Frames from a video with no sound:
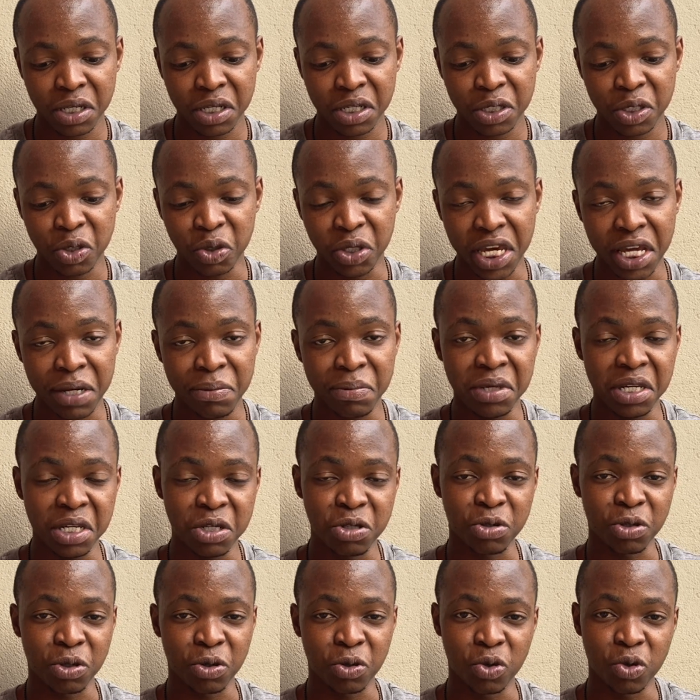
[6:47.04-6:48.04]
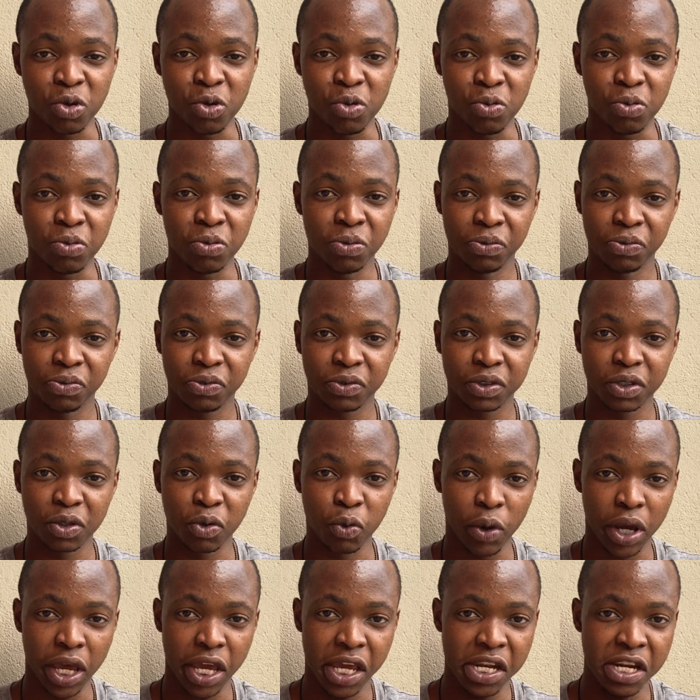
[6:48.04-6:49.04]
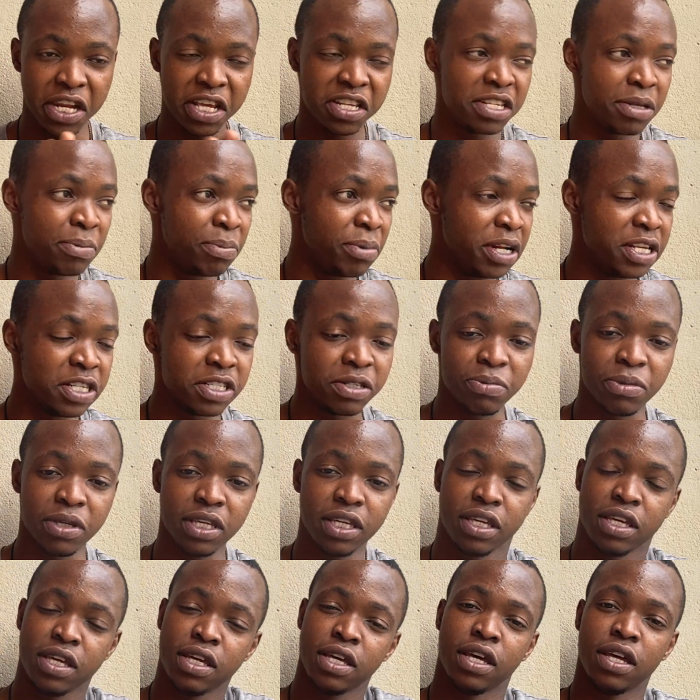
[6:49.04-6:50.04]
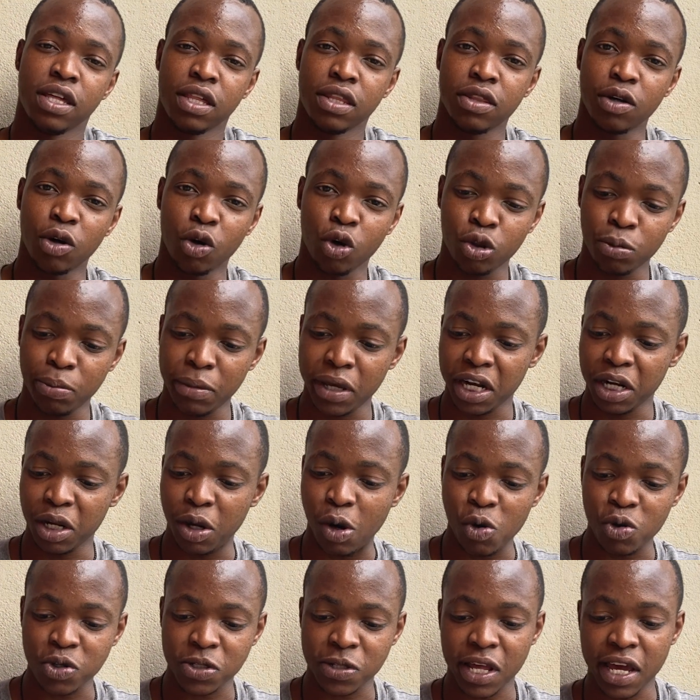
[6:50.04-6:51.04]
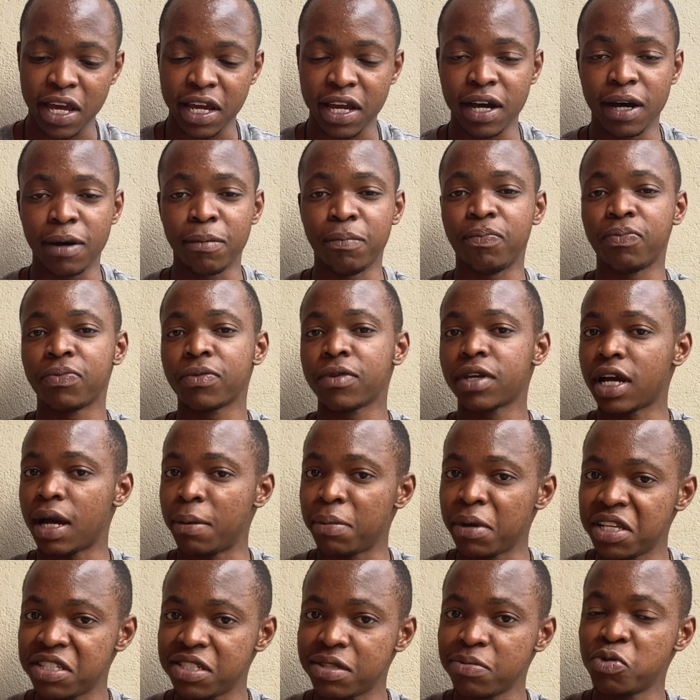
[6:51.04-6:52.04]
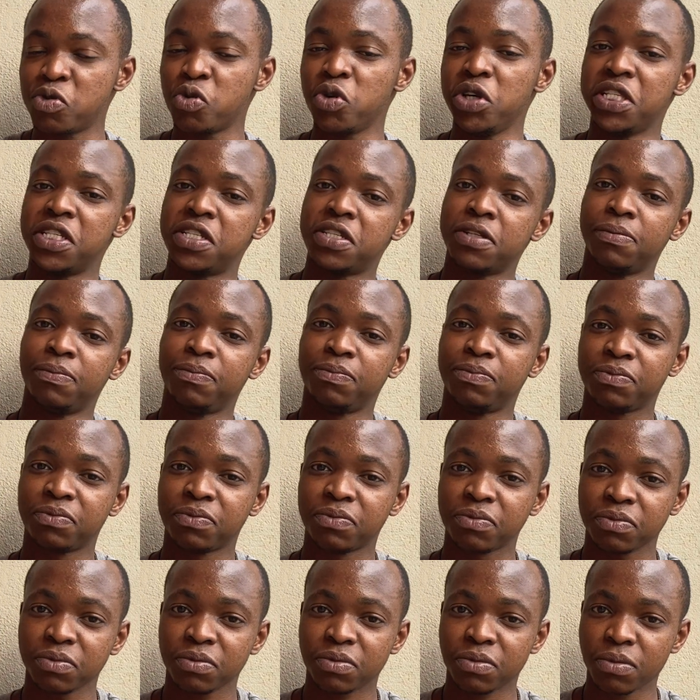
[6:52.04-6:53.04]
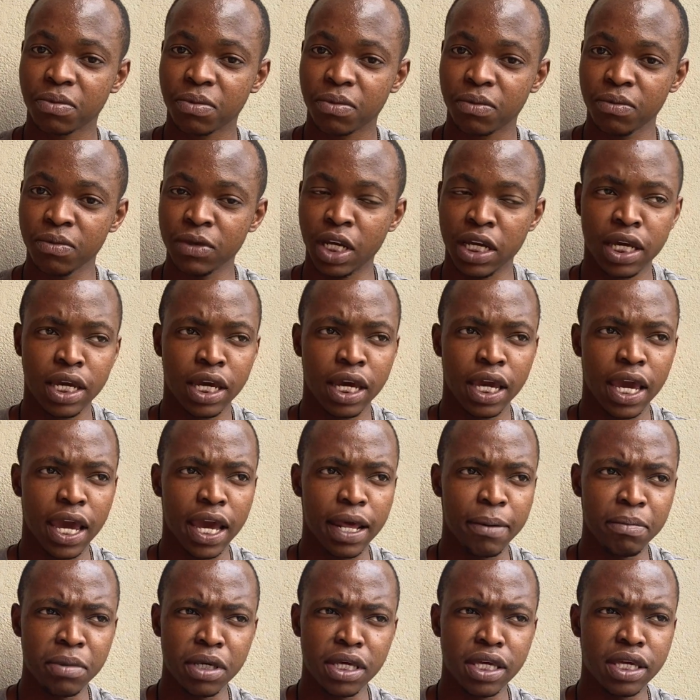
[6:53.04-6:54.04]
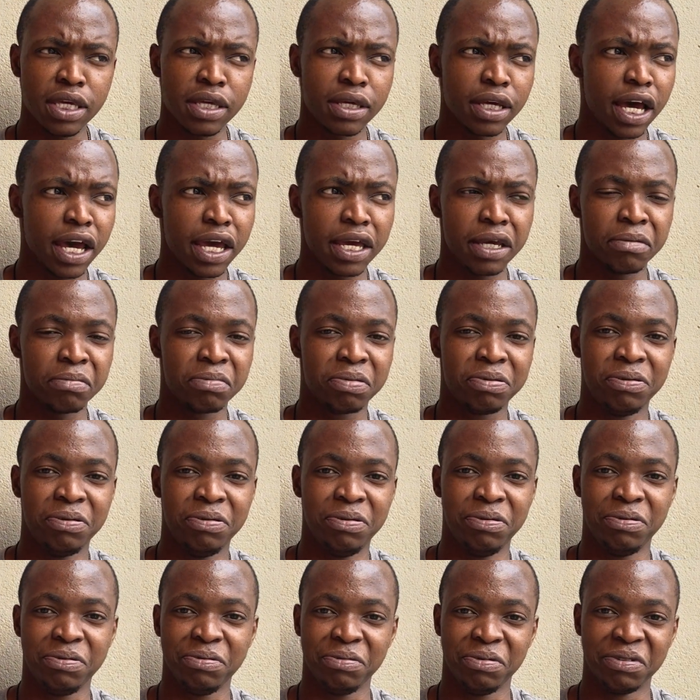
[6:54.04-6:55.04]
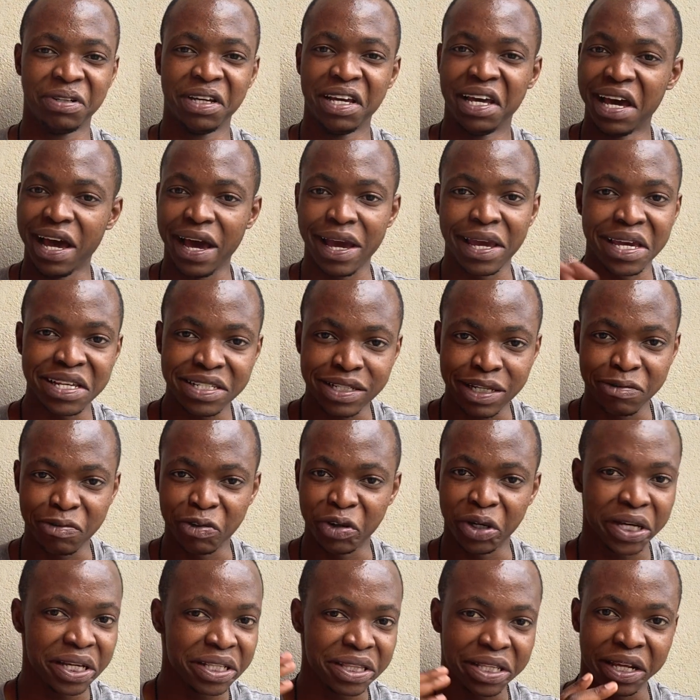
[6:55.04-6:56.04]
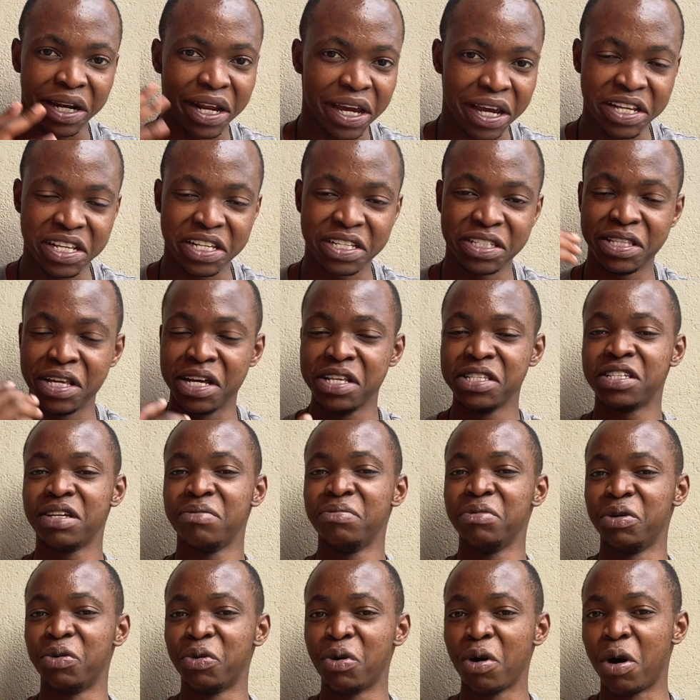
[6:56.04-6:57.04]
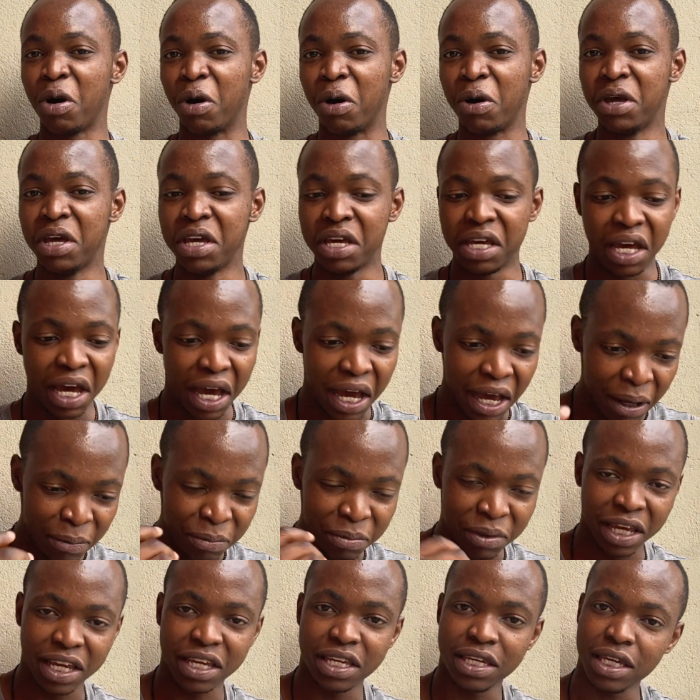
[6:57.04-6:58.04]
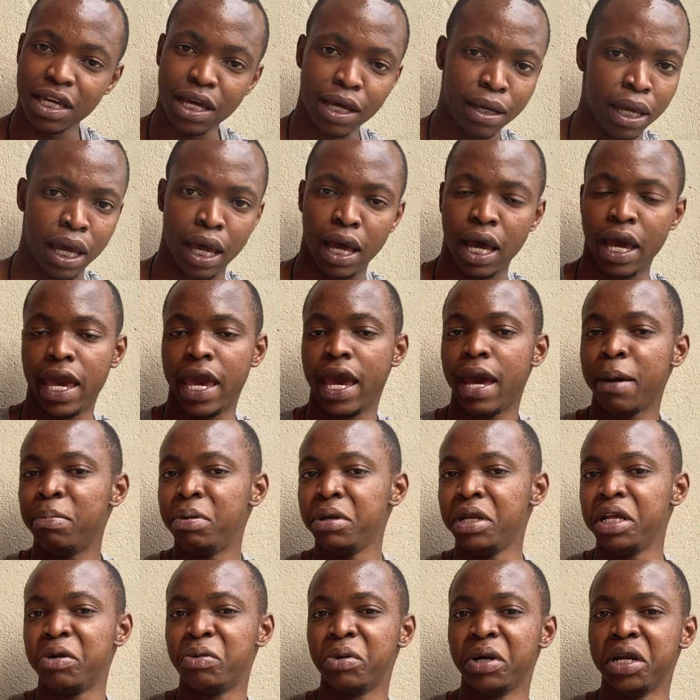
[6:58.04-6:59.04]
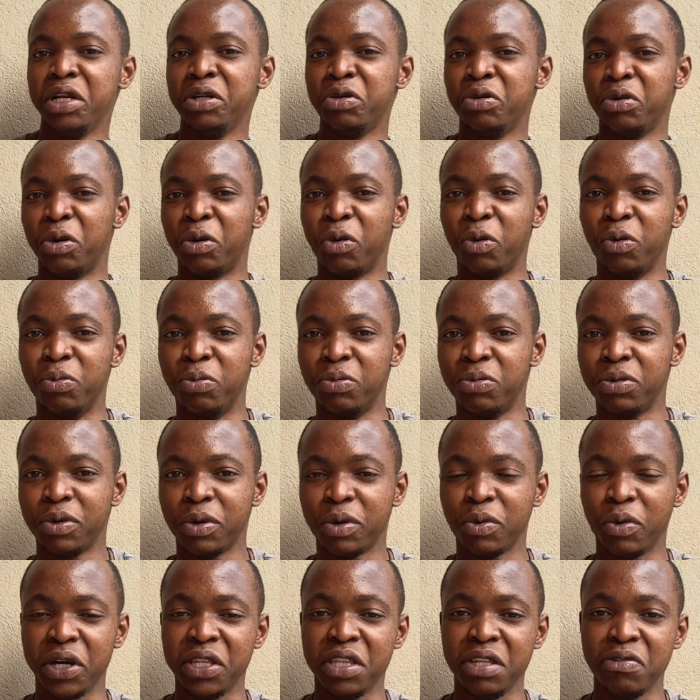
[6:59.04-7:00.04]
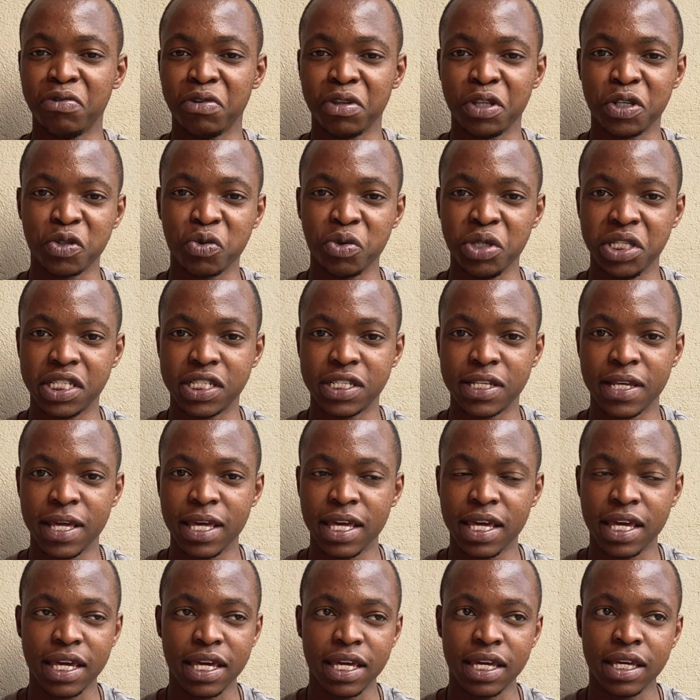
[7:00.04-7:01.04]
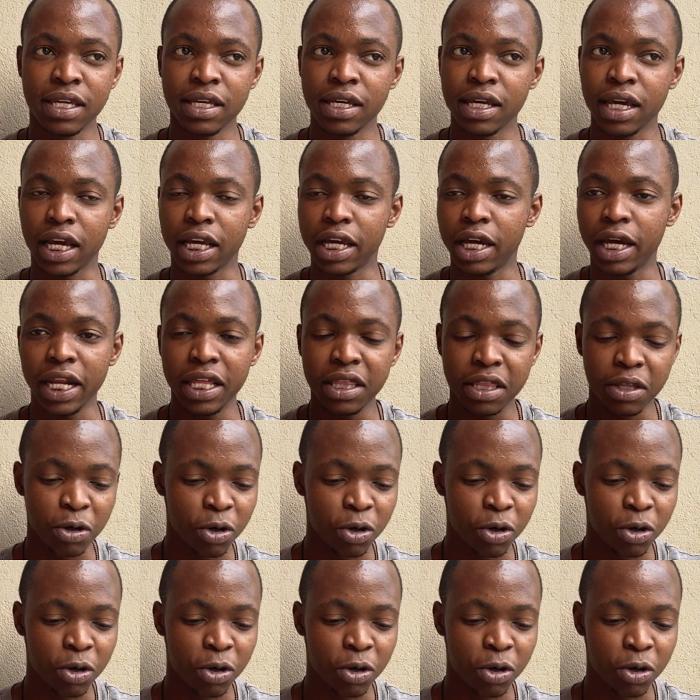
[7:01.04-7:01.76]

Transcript: to get me into the room where he disciplines me, the old man goes like, come get some sweets. And me, I guess I forget that I had just done something wrong. I'm like, I happily run into the room waiting for the sweets. I get in the